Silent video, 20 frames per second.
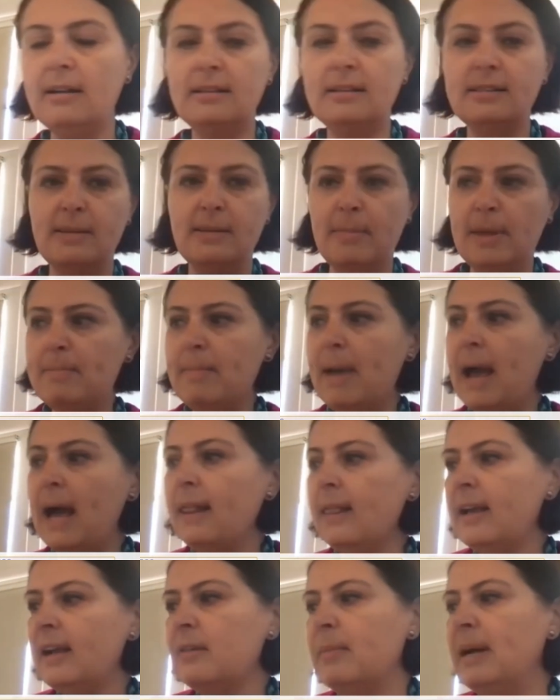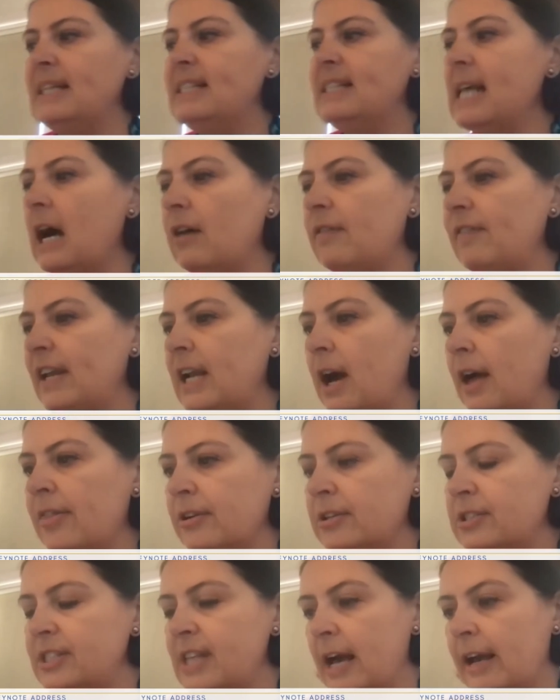Samip Mallick, myself, and
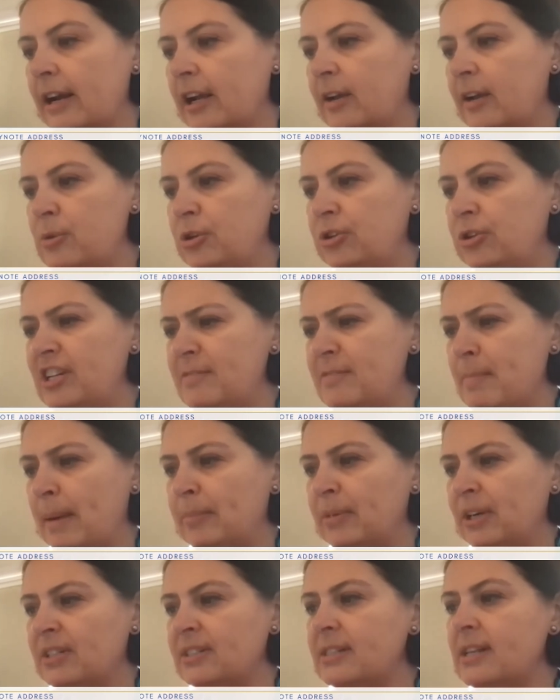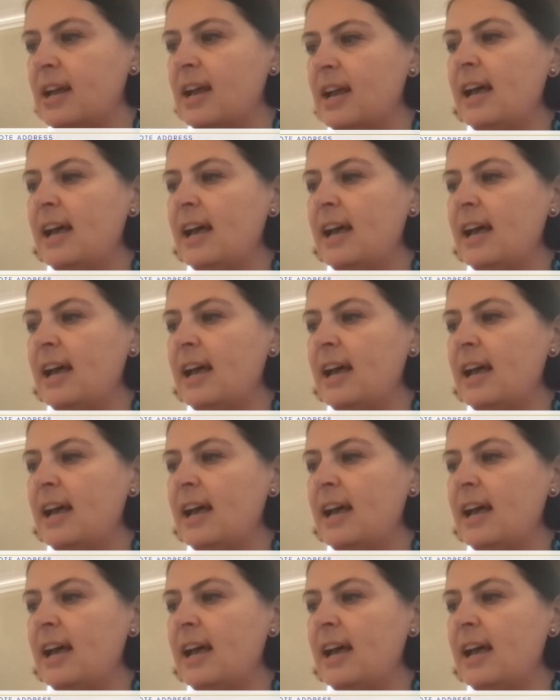other SAADA community members